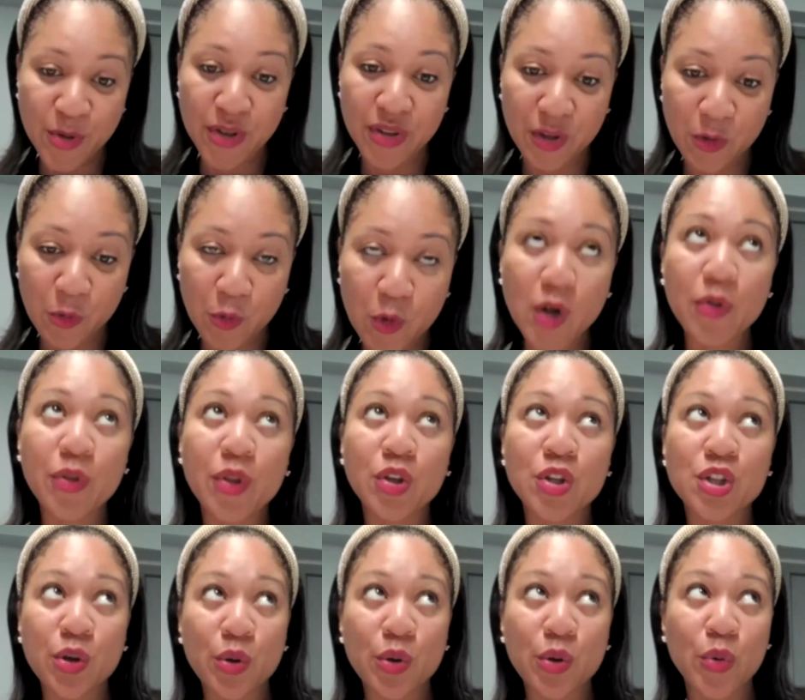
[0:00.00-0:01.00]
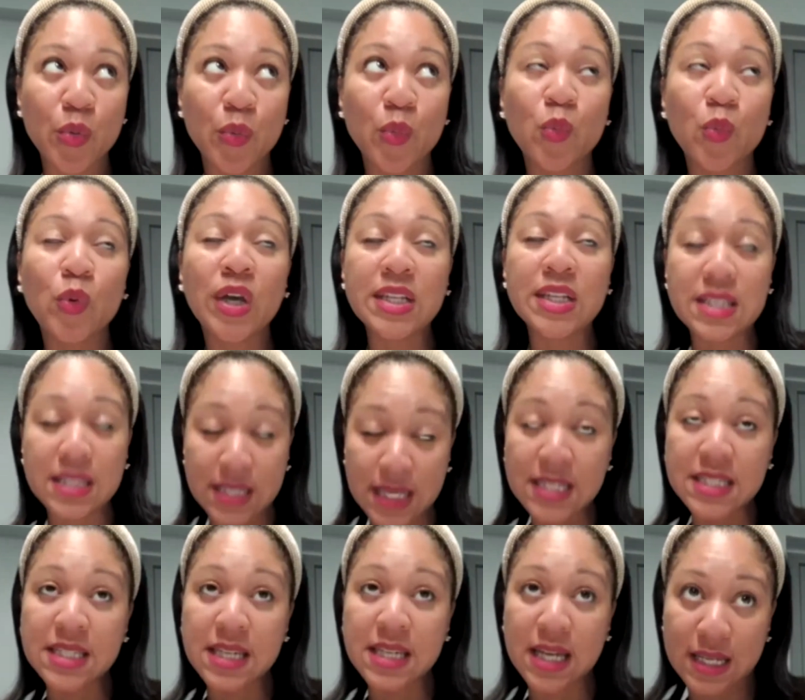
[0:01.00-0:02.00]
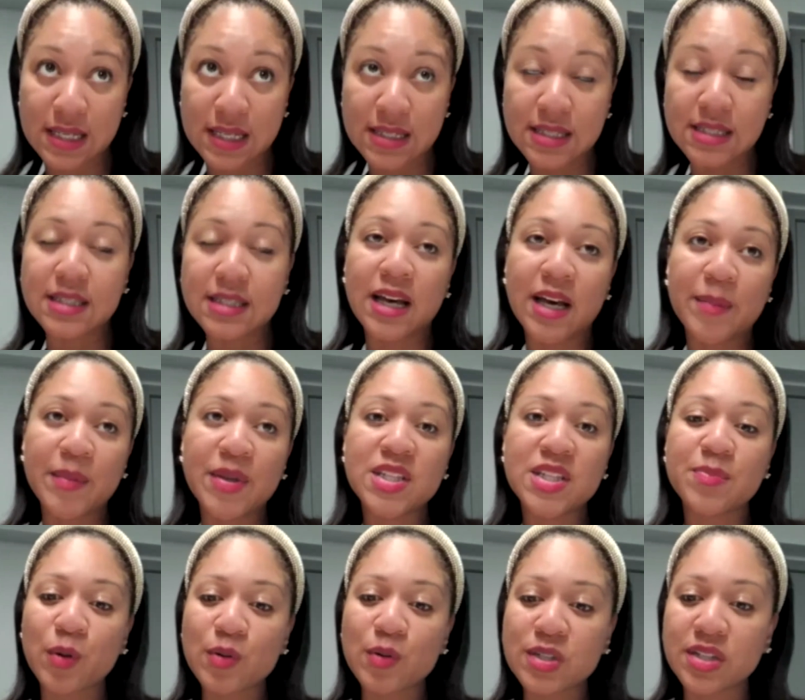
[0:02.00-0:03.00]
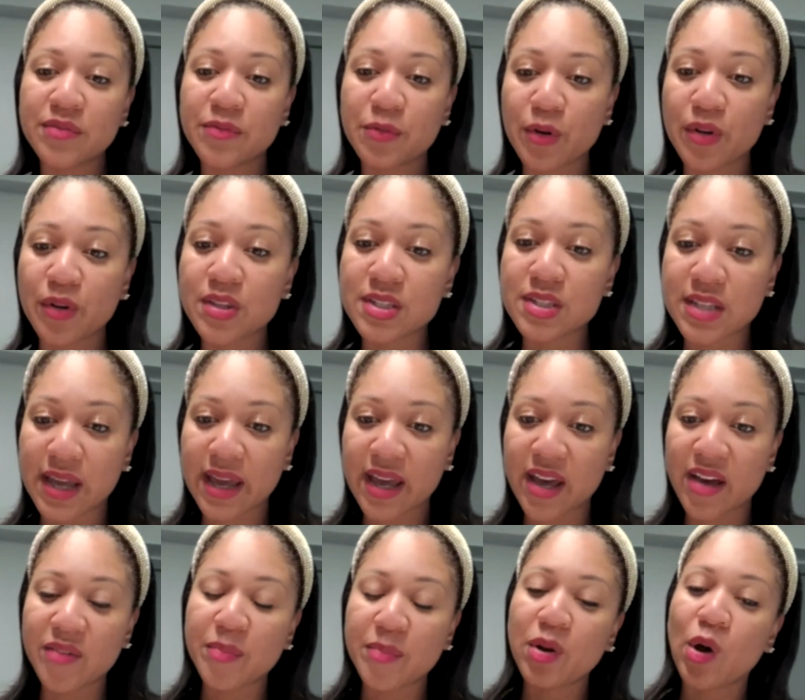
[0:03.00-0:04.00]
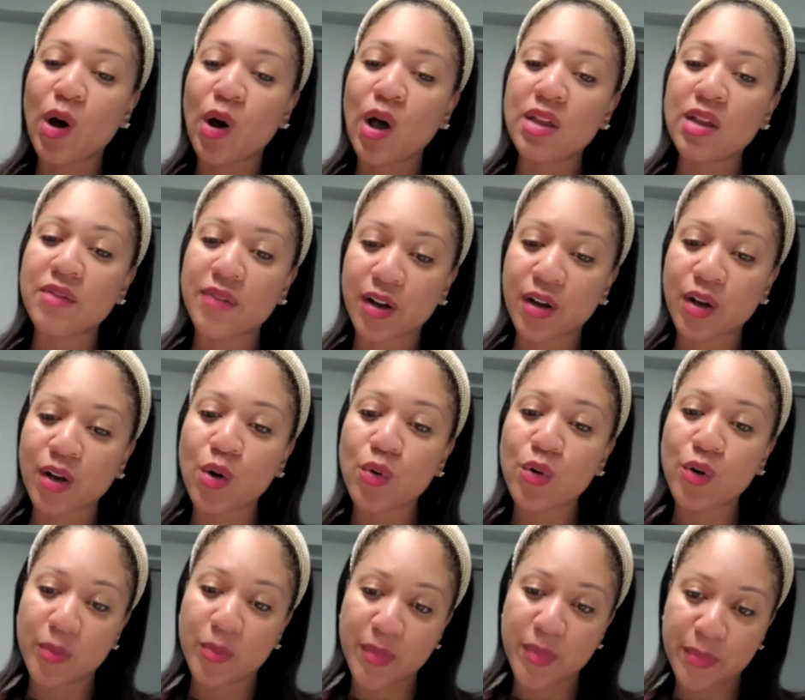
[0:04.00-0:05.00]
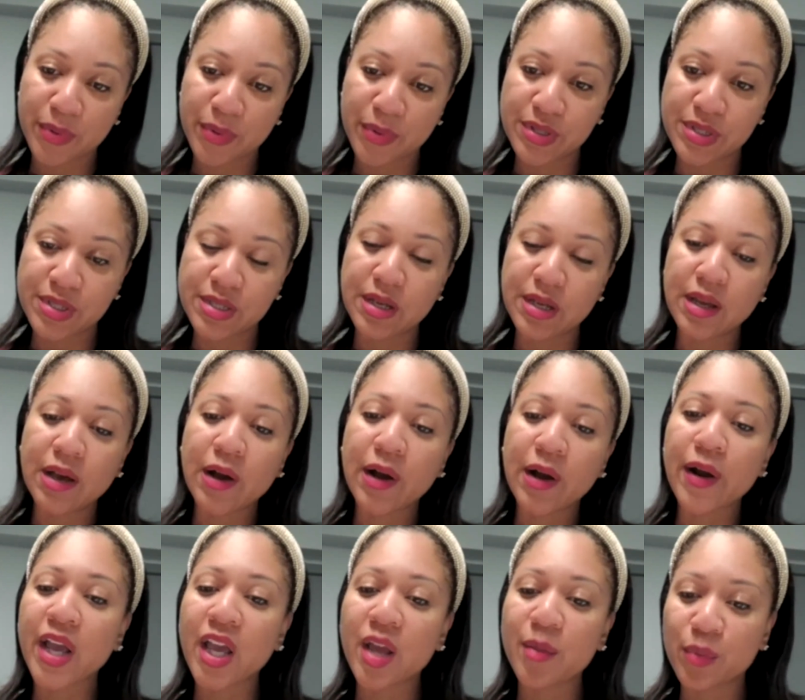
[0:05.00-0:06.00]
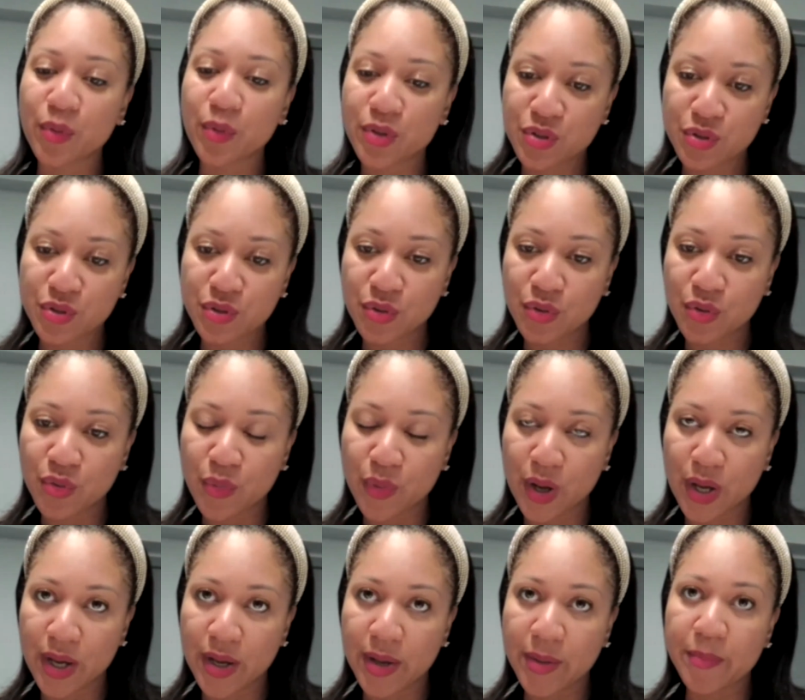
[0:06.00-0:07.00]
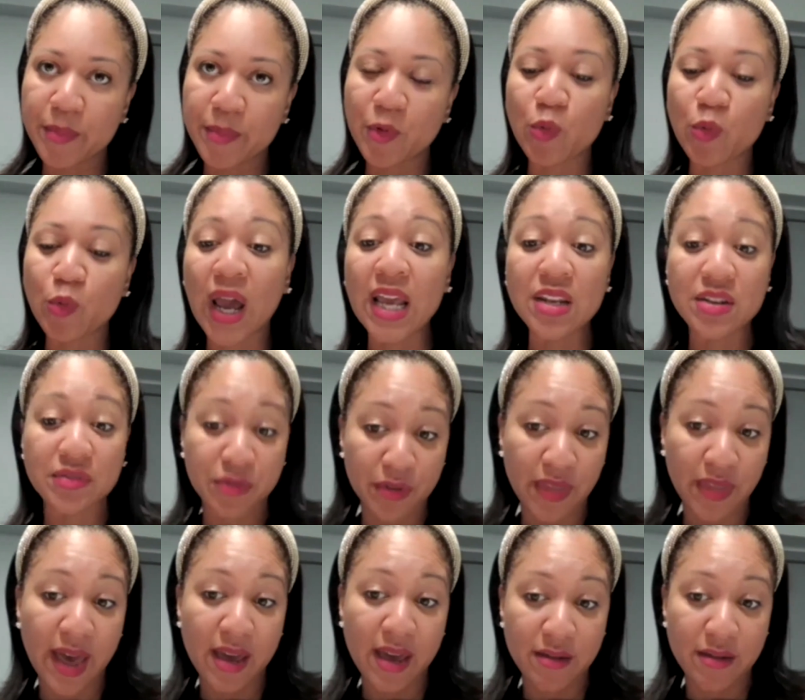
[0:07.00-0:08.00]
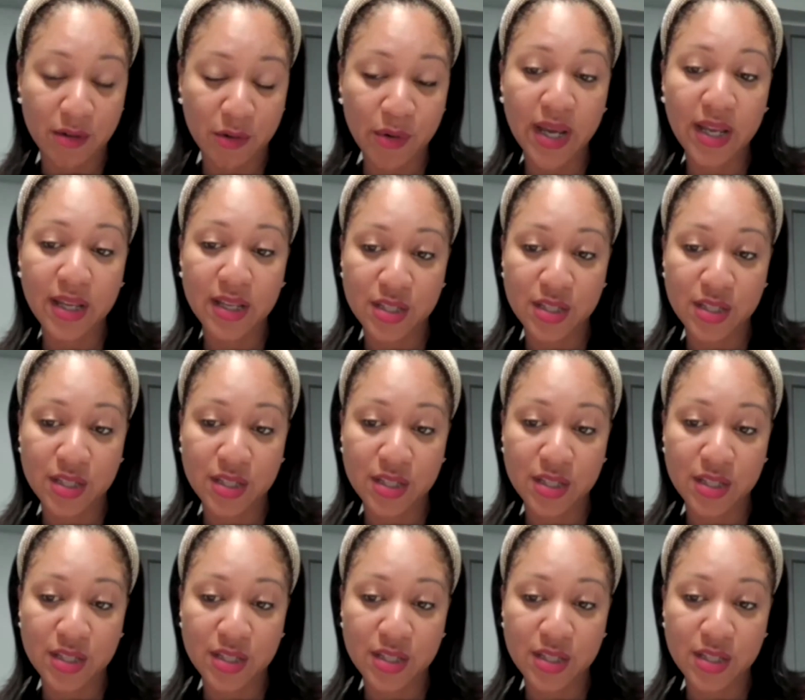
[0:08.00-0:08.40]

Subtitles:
support, well, it does. It's mostly for the staff, but all of our cohort members are able to write for that